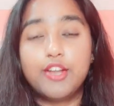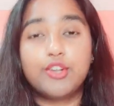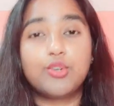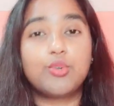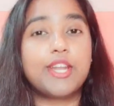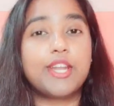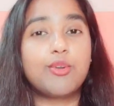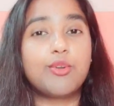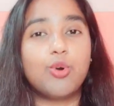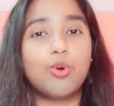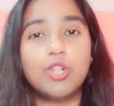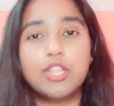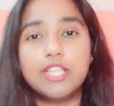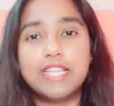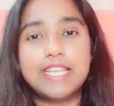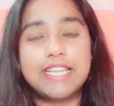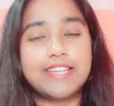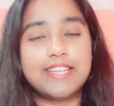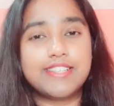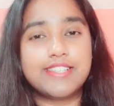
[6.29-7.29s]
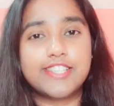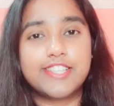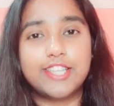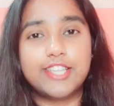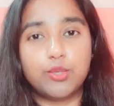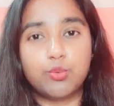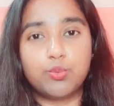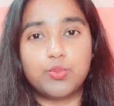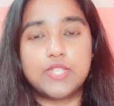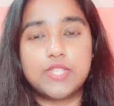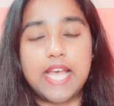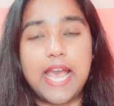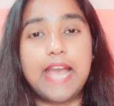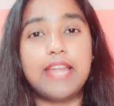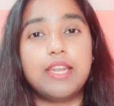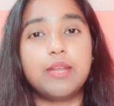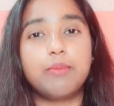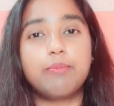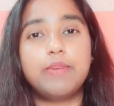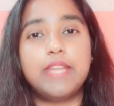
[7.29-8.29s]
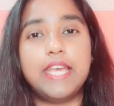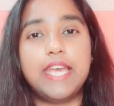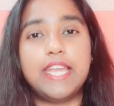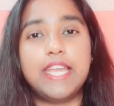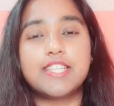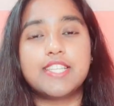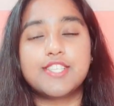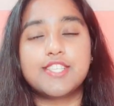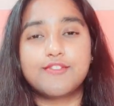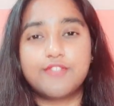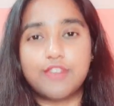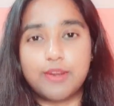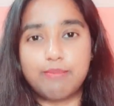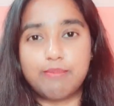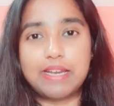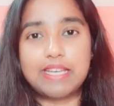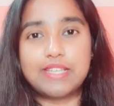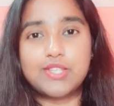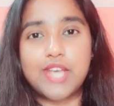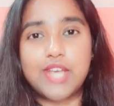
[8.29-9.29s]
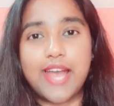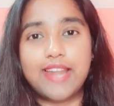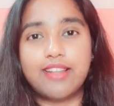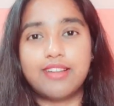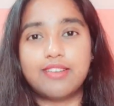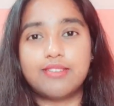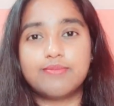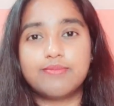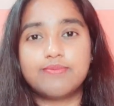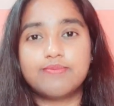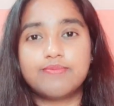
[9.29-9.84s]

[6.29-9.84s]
to get all the latest news and updates from my channel.